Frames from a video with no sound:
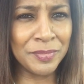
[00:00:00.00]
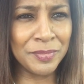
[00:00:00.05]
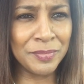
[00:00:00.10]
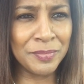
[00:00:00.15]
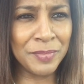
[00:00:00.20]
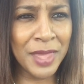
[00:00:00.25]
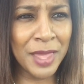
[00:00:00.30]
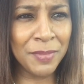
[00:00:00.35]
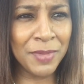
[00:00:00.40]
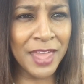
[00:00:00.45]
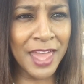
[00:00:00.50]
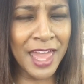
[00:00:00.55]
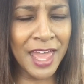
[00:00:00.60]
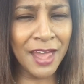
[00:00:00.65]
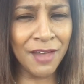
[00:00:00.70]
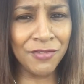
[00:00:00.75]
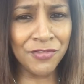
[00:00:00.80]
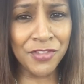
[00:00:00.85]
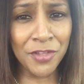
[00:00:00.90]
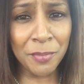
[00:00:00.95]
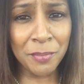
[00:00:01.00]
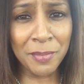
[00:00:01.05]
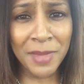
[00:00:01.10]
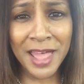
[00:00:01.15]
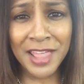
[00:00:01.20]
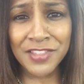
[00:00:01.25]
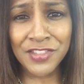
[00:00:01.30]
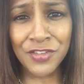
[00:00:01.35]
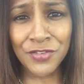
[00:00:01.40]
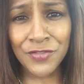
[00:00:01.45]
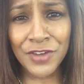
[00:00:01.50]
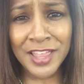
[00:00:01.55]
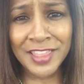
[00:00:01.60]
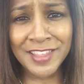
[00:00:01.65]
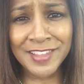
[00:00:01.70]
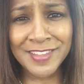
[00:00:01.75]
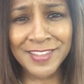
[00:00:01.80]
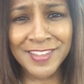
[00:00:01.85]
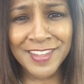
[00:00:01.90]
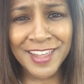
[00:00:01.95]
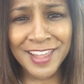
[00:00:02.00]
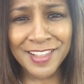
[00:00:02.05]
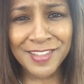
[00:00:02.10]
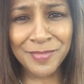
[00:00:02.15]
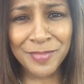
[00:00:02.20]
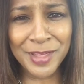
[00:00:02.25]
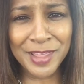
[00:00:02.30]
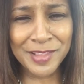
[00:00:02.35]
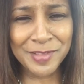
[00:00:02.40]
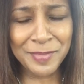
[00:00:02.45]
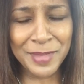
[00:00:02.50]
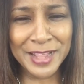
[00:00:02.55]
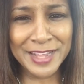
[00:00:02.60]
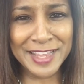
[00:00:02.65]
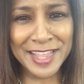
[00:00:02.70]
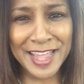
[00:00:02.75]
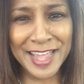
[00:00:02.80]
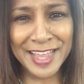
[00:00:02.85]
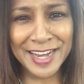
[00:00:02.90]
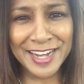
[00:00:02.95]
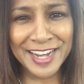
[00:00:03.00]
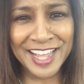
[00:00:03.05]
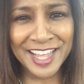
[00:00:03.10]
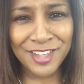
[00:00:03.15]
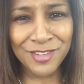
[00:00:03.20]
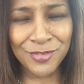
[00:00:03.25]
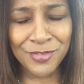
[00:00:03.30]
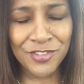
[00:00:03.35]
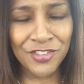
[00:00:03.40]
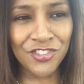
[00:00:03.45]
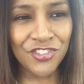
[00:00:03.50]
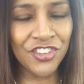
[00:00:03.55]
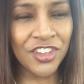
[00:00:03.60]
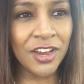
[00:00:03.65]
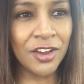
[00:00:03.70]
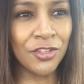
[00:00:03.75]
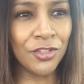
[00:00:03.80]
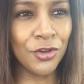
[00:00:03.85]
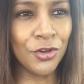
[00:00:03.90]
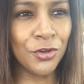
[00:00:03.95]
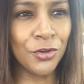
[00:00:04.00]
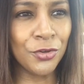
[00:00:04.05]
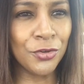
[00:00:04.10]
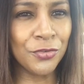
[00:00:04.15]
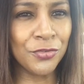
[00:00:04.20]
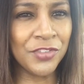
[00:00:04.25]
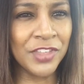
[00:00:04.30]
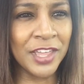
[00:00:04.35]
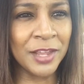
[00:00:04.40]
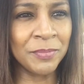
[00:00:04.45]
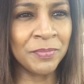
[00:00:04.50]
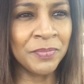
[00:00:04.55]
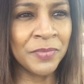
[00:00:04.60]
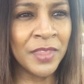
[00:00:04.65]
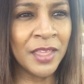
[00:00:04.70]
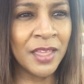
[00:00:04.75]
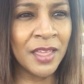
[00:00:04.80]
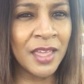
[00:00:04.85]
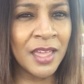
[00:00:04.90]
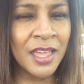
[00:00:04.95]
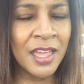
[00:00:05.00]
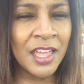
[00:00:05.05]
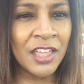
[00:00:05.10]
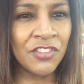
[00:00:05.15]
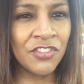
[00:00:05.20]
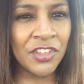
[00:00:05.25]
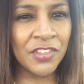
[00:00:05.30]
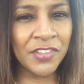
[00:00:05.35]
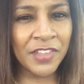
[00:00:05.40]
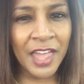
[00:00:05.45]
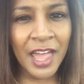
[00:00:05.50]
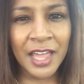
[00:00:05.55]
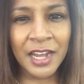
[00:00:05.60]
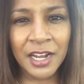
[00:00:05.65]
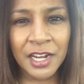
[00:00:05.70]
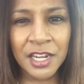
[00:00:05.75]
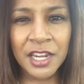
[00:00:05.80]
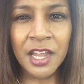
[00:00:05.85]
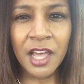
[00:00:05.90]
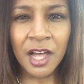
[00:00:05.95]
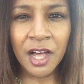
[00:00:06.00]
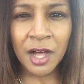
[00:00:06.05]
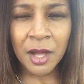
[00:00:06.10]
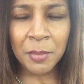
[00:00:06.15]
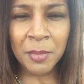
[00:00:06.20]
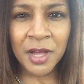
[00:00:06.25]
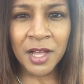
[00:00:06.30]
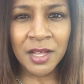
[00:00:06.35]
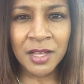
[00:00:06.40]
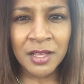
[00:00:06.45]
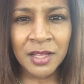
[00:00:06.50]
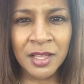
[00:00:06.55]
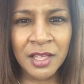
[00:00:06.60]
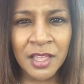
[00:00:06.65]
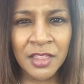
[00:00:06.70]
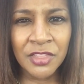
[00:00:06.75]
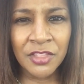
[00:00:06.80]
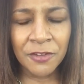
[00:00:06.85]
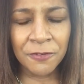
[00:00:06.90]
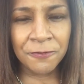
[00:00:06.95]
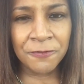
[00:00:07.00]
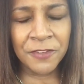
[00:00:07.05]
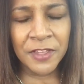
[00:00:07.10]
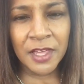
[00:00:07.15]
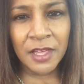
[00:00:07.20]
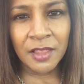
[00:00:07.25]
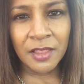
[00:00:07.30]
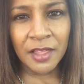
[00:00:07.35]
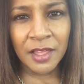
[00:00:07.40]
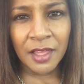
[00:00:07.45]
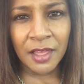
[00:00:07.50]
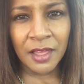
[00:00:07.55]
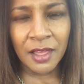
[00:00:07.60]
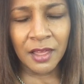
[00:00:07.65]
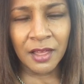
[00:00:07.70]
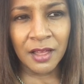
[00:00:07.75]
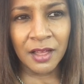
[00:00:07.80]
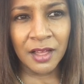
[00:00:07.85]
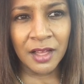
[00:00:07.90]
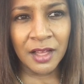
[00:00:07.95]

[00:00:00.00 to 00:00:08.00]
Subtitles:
maybe have some mozzarella sticks because my dad and I used to share those, and just kind of numb the feelings